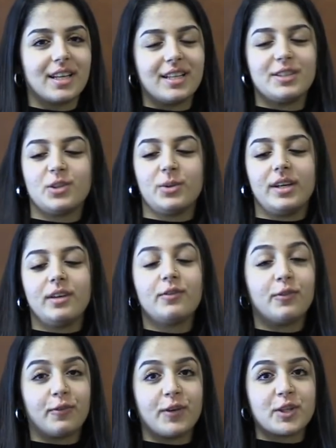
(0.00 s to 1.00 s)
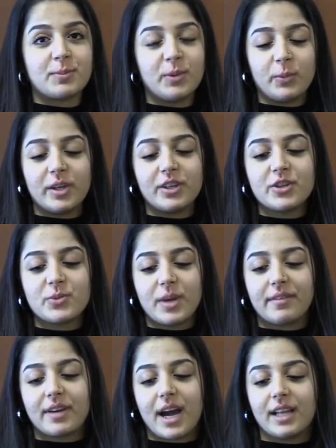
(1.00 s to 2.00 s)
get into it. For freshman winners, we
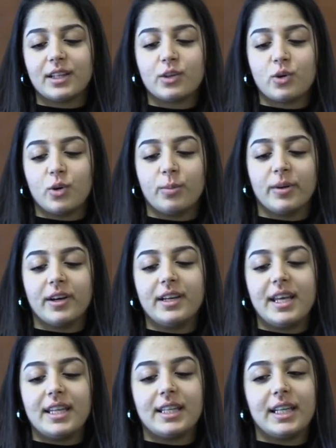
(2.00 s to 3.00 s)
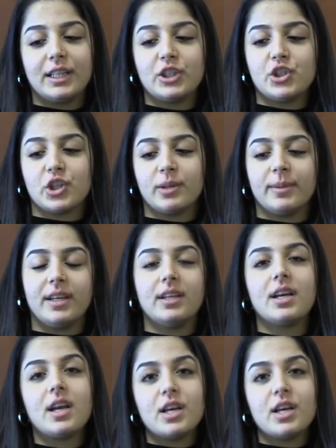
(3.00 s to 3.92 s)
have Kyla Colburn and Layla German.